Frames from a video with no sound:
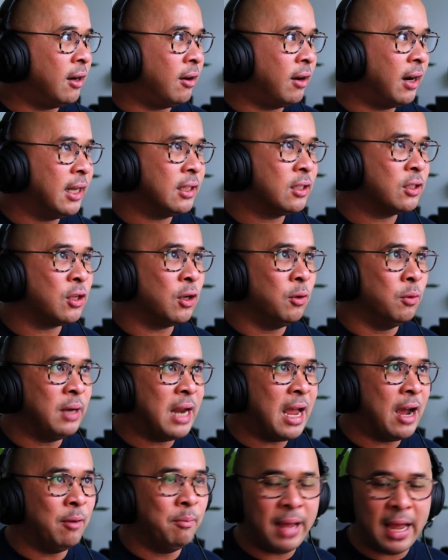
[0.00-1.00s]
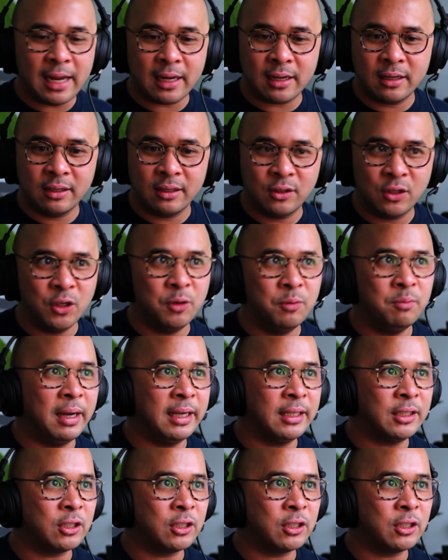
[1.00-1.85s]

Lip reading: All right, so now back to my